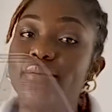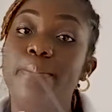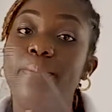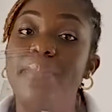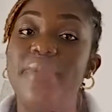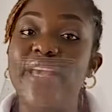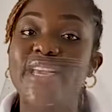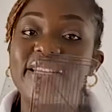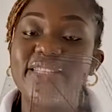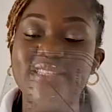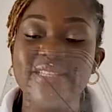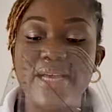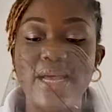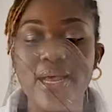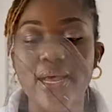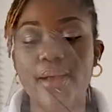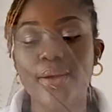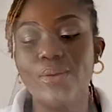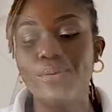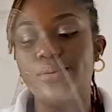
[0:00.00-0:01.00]

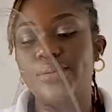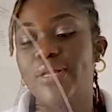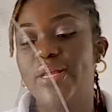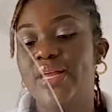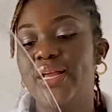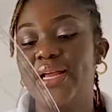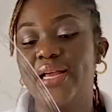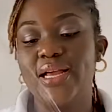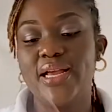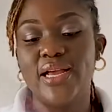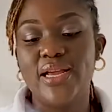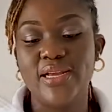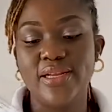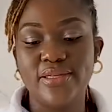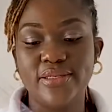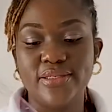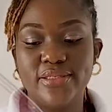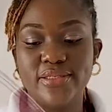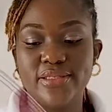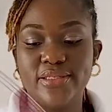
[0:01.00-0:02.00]
metal,
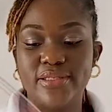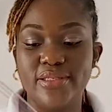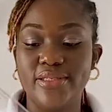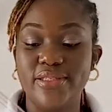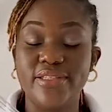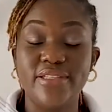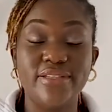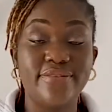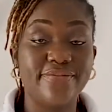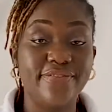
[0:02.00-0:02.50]
and the